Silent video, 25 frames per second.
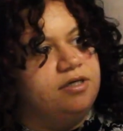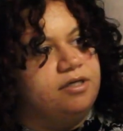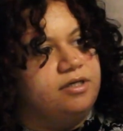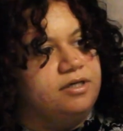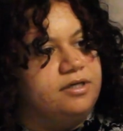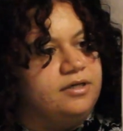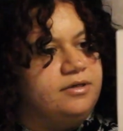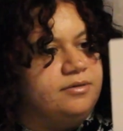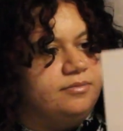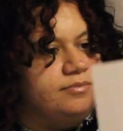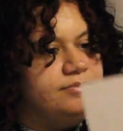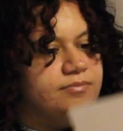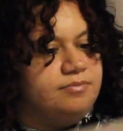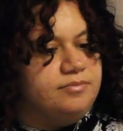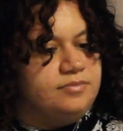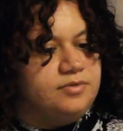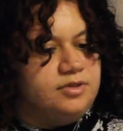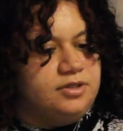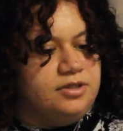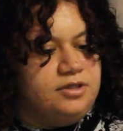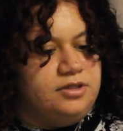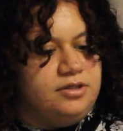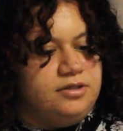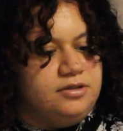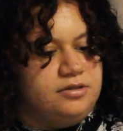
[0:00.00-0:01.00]
yeah.
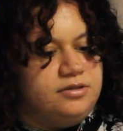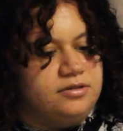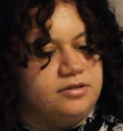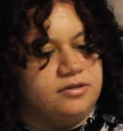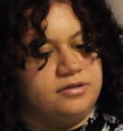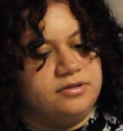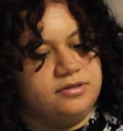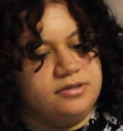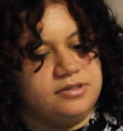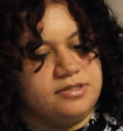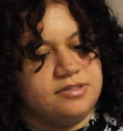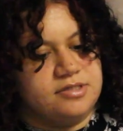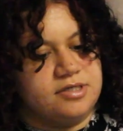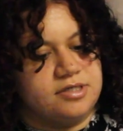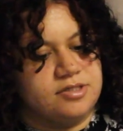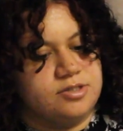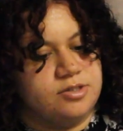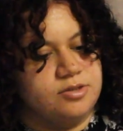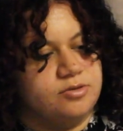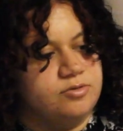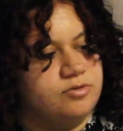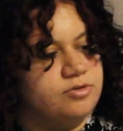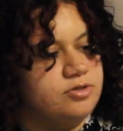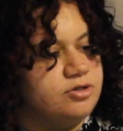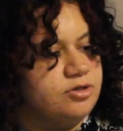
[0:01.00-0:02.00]
It's
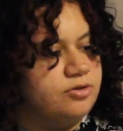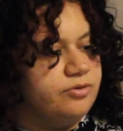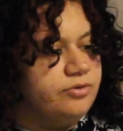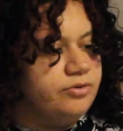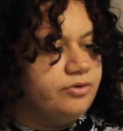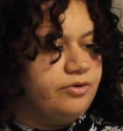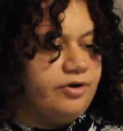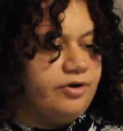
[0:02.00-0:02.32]
also tone